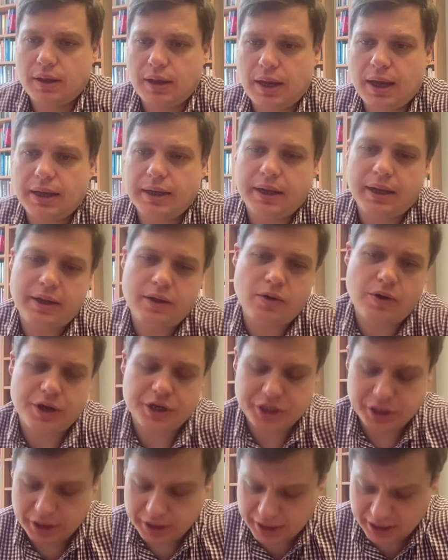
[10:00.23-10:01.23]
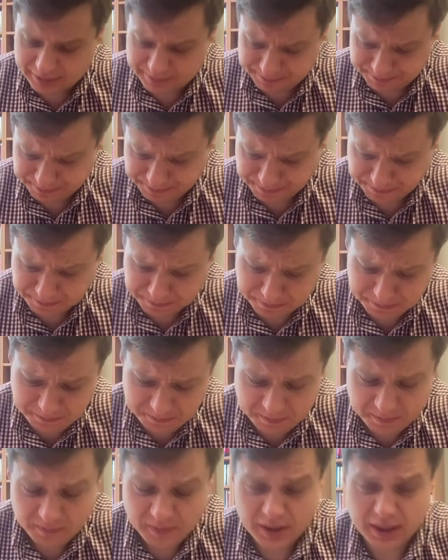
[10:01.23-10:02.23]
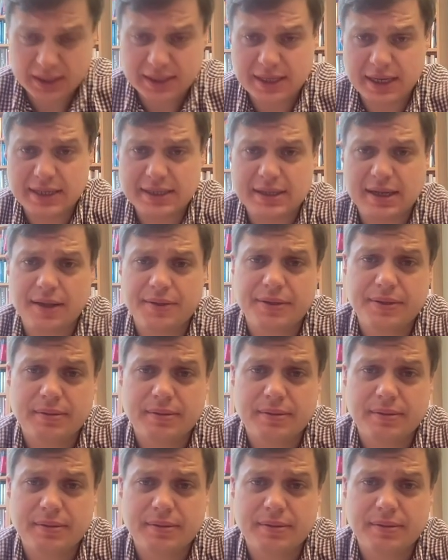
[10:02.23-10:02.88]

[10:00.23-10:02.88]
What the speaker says: And you actually can say some